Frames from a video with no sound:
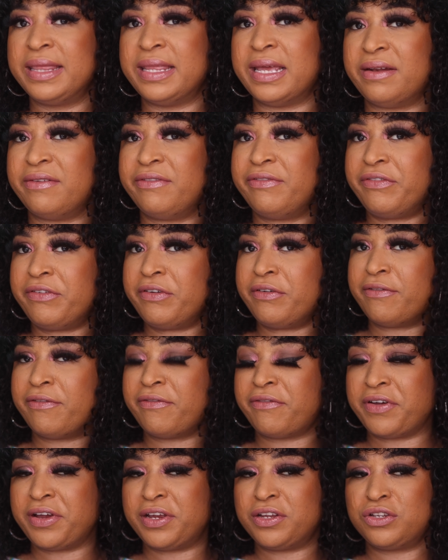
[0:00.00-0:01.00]
then feel
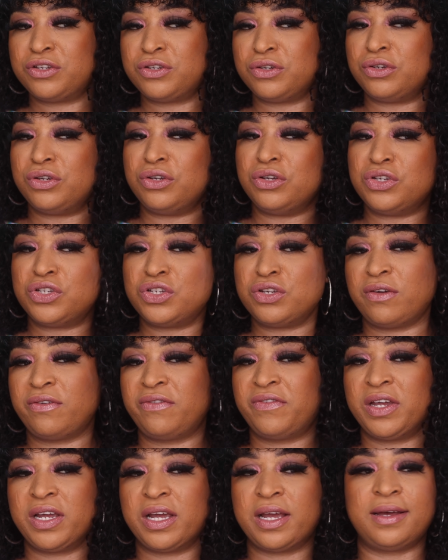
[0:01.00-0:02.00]
free to use your
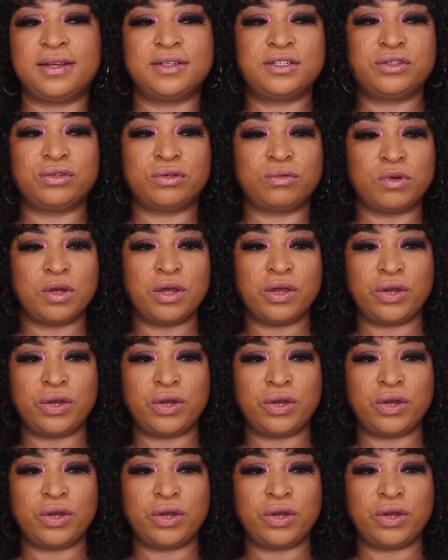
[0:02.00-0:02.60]
fingers to,